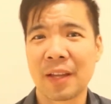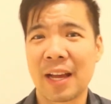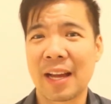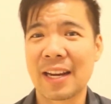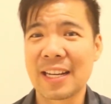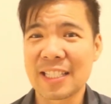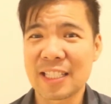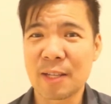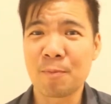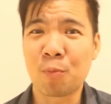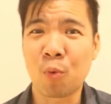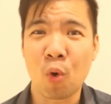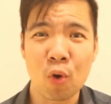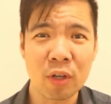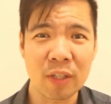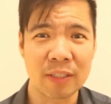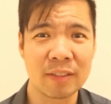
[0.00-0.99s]
and it's
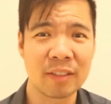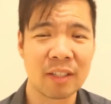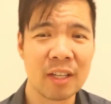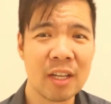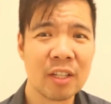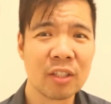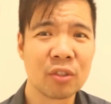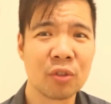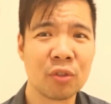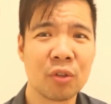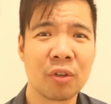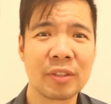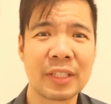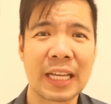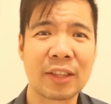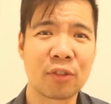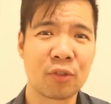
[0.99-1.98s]
important to
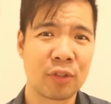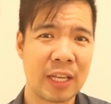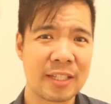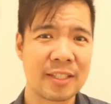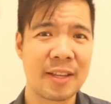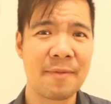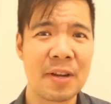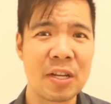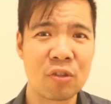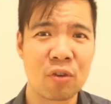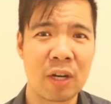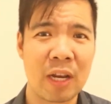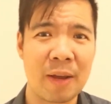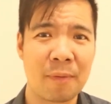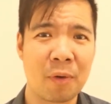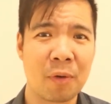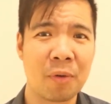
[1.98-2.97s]
know that today's inventory
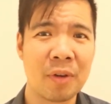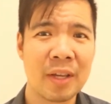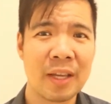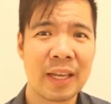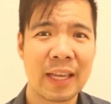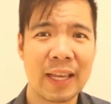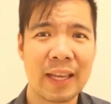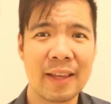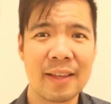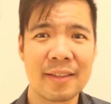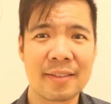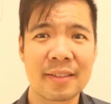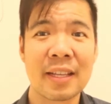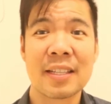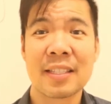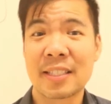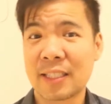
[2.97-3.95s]
level
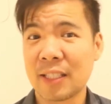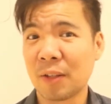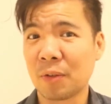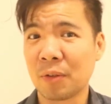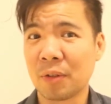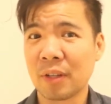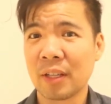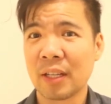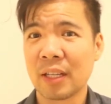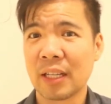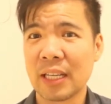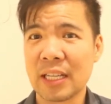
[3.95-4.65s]
is still